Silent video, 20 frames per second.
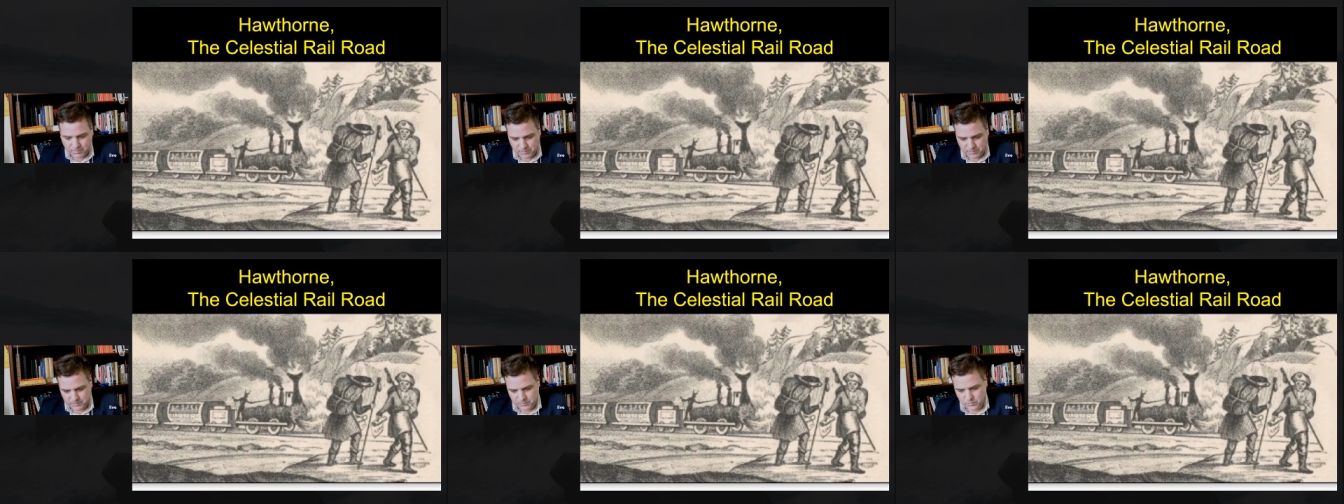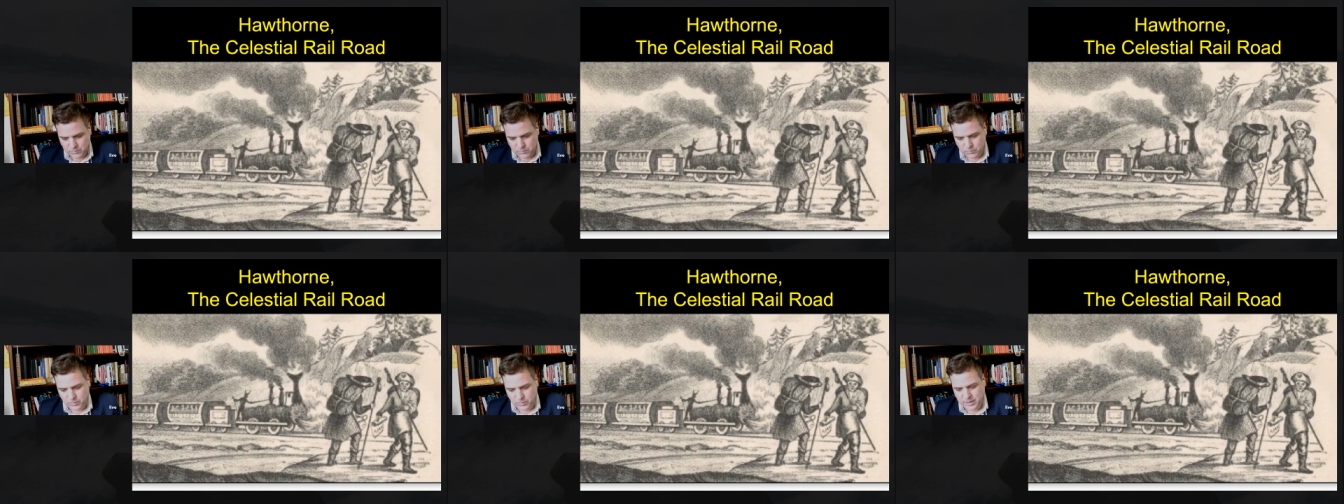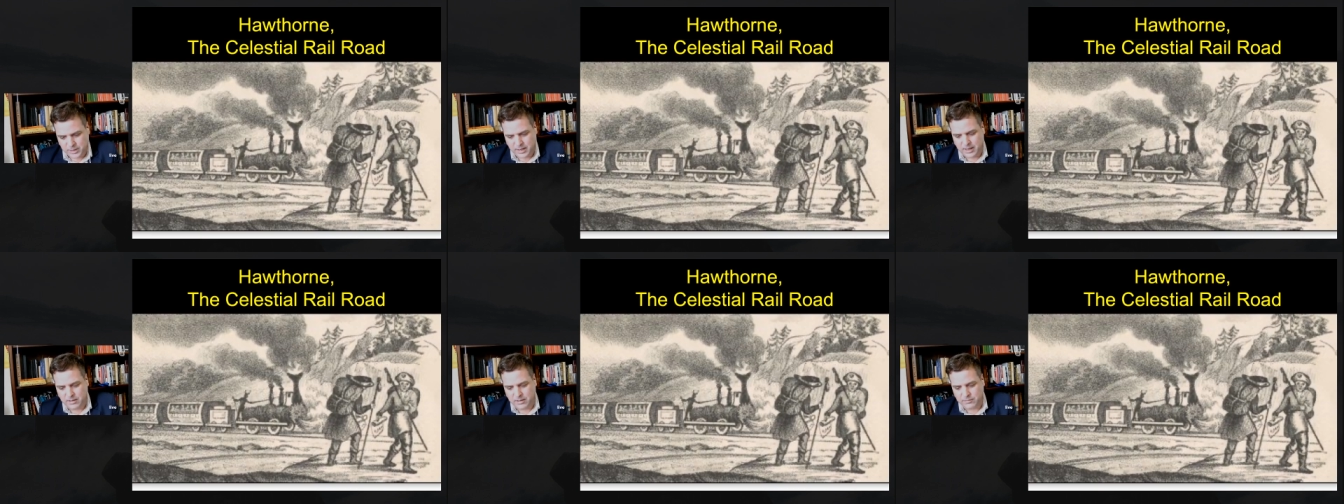we have
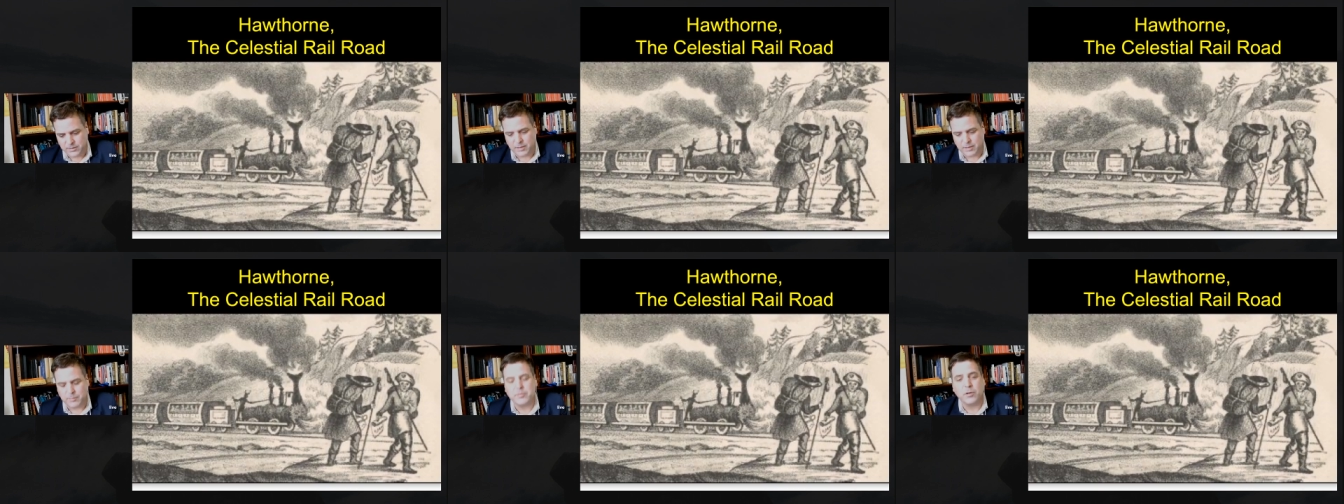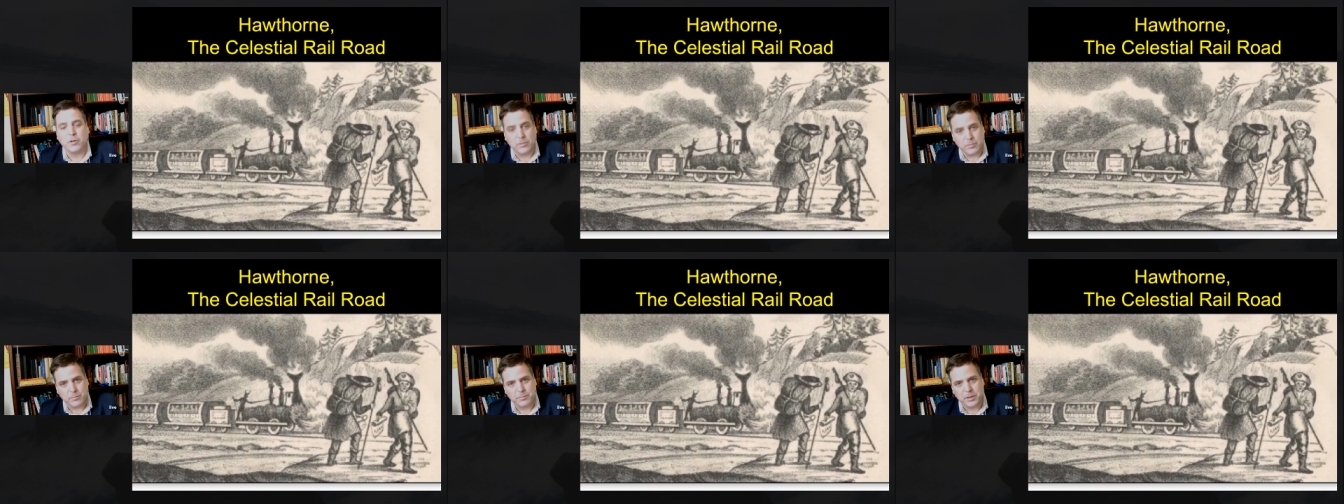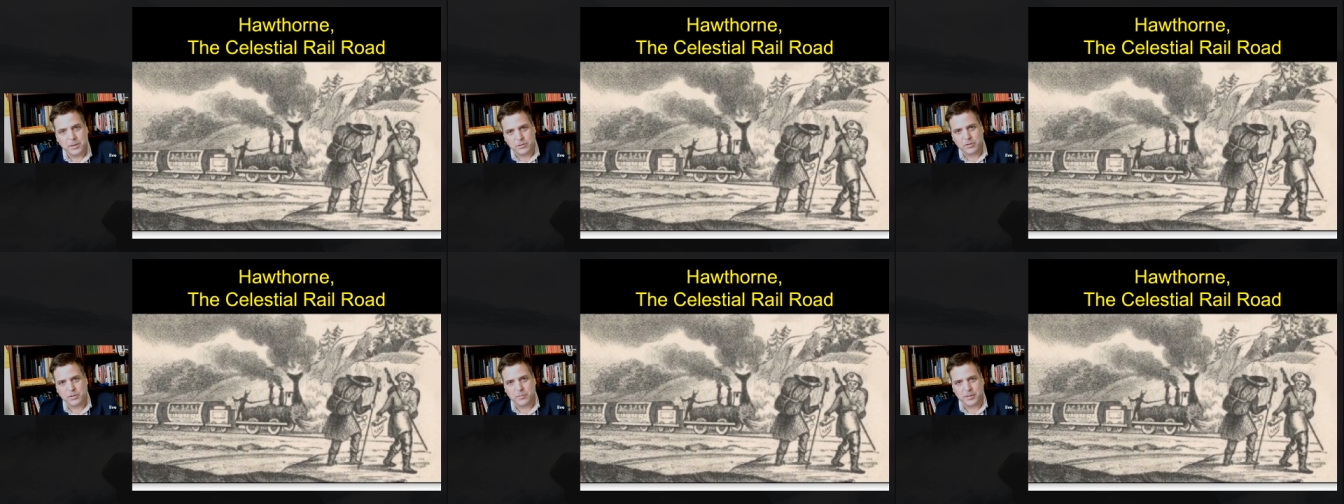a
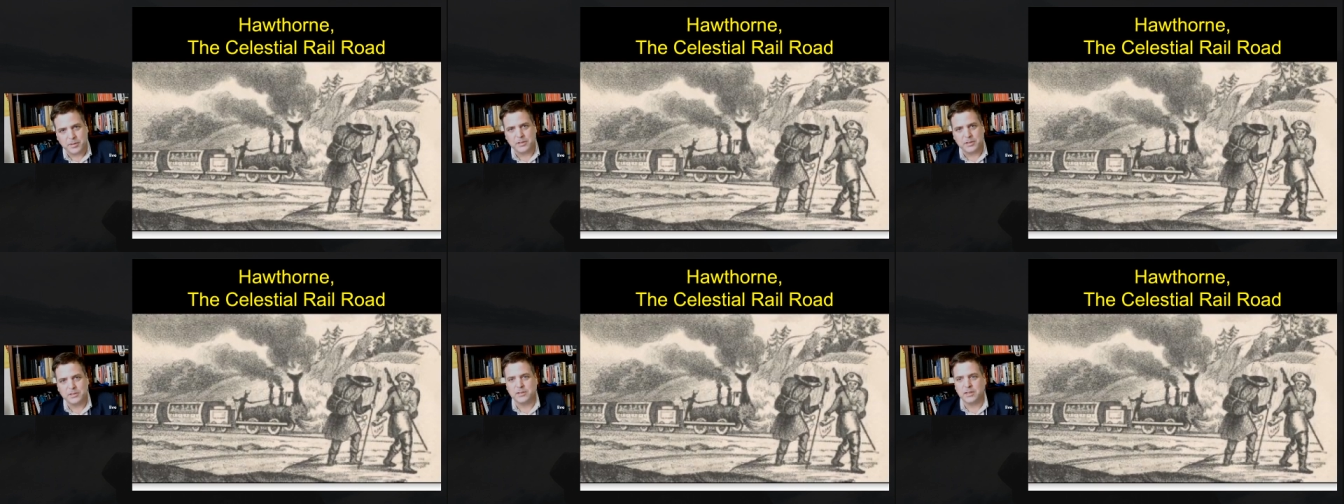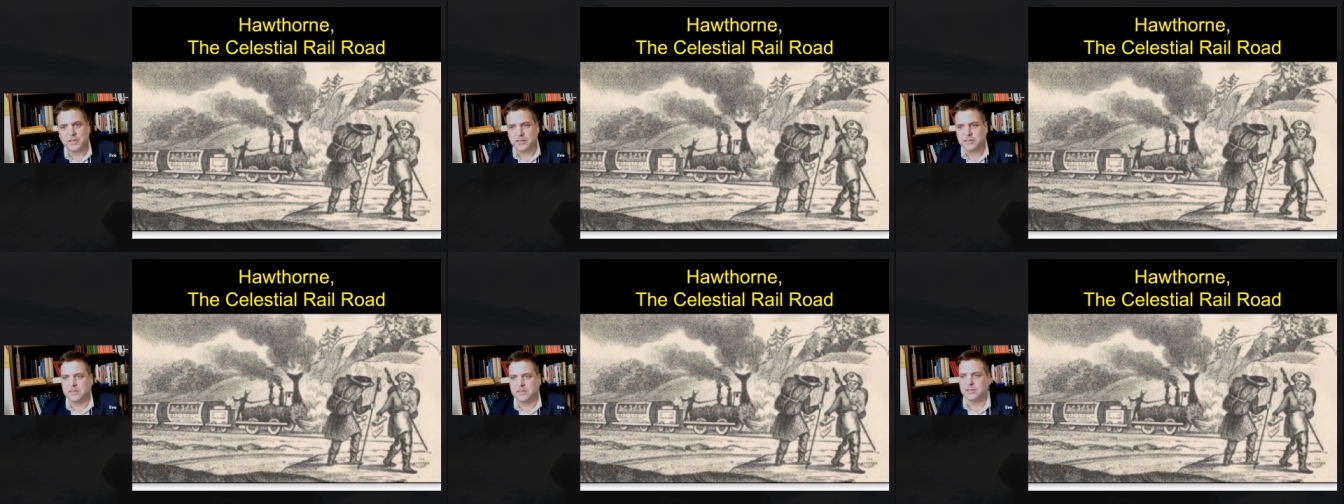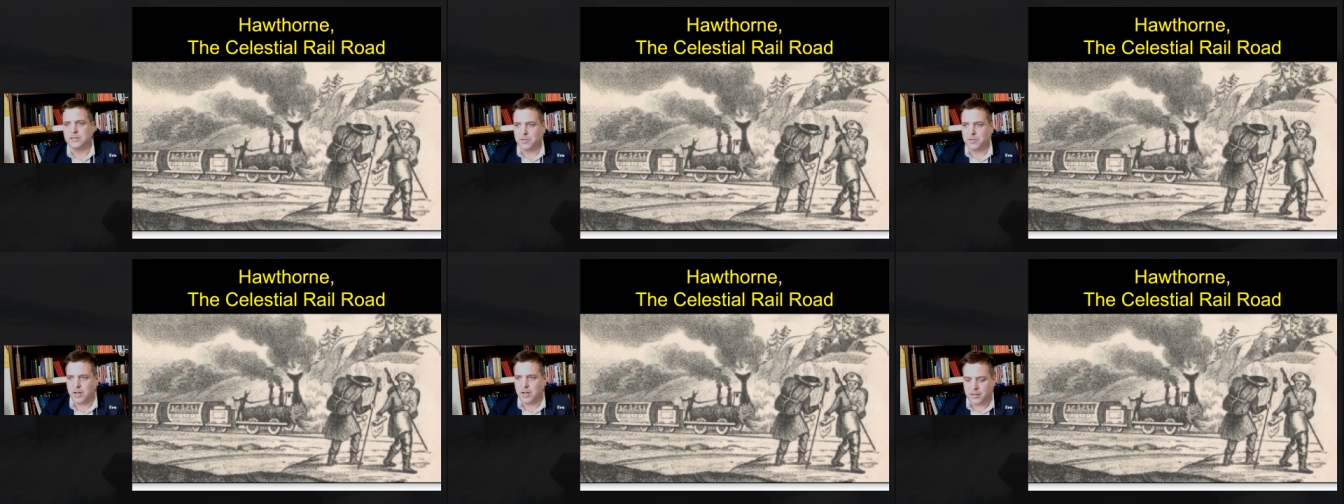pilgrimage that's
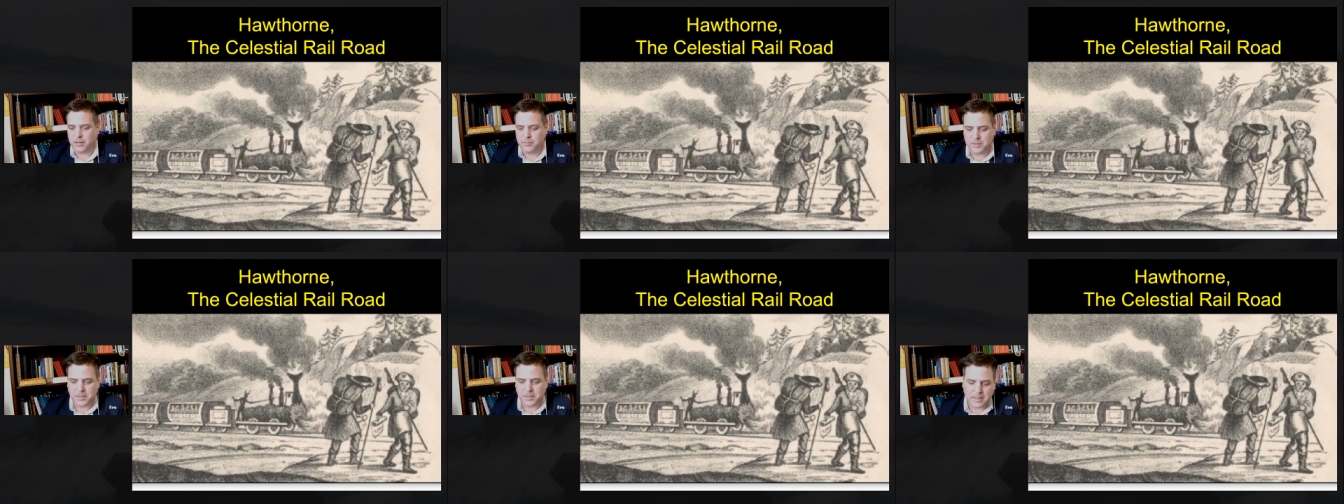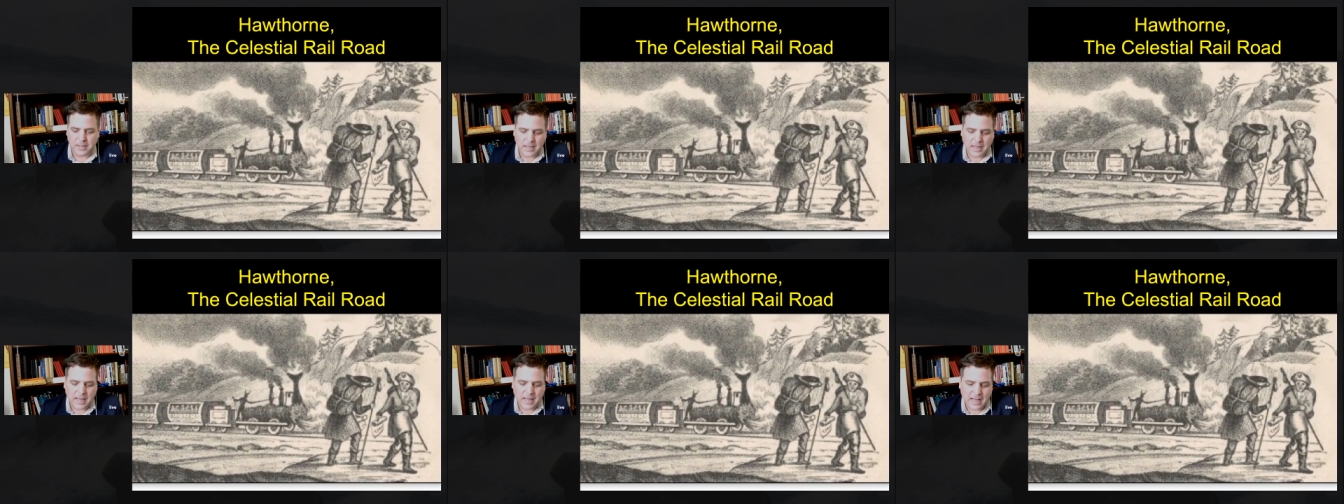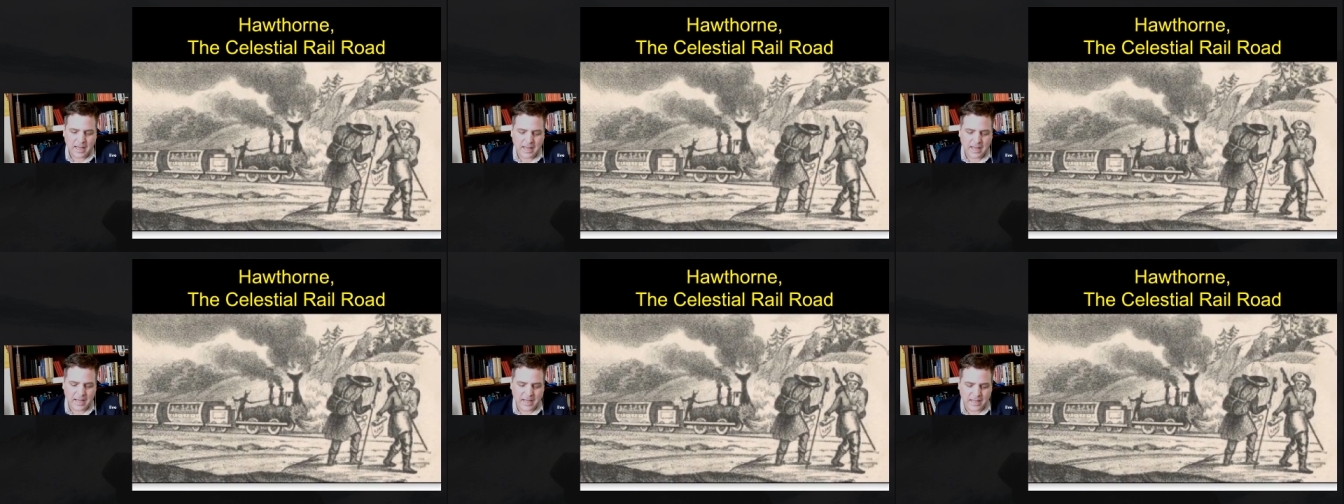described,
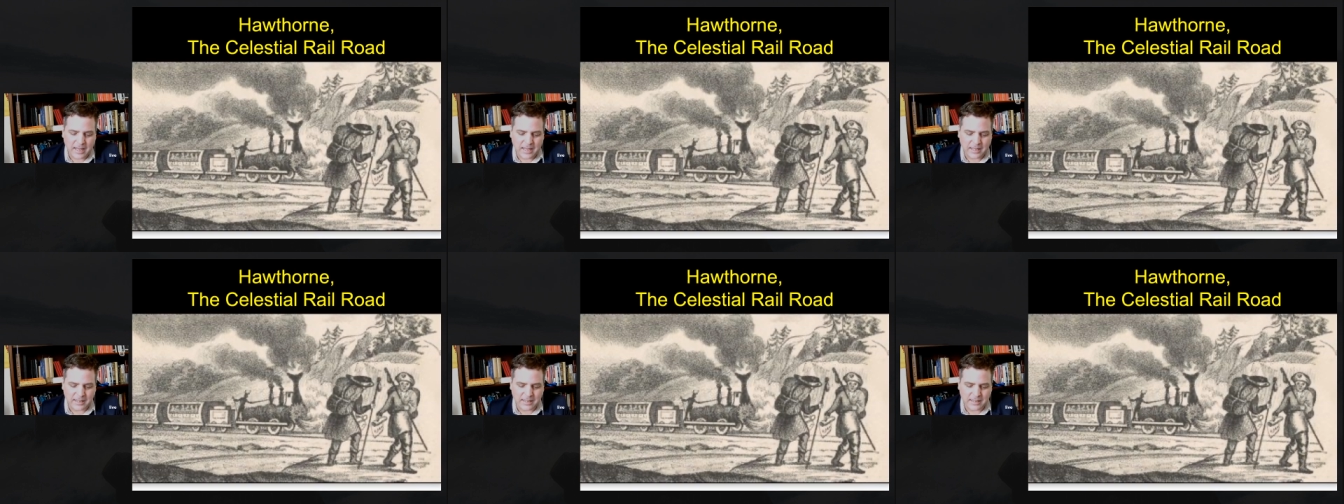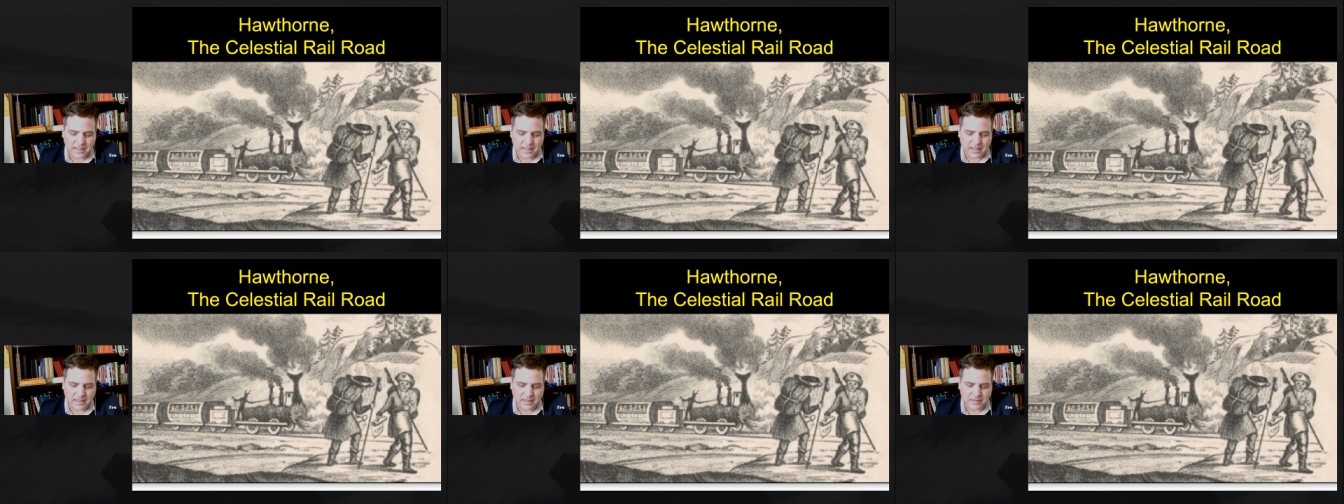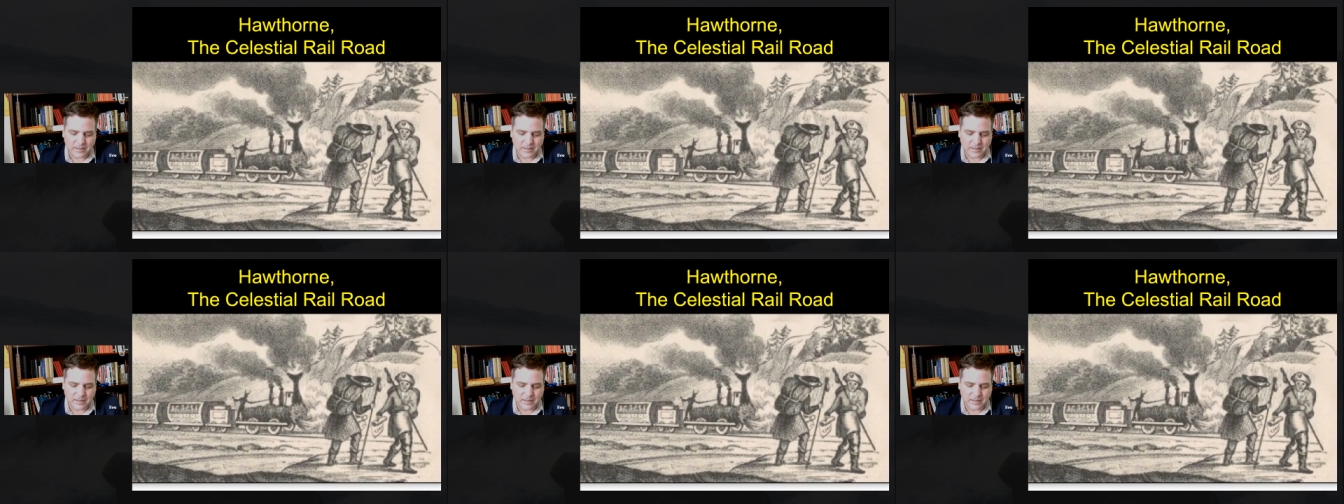and uh,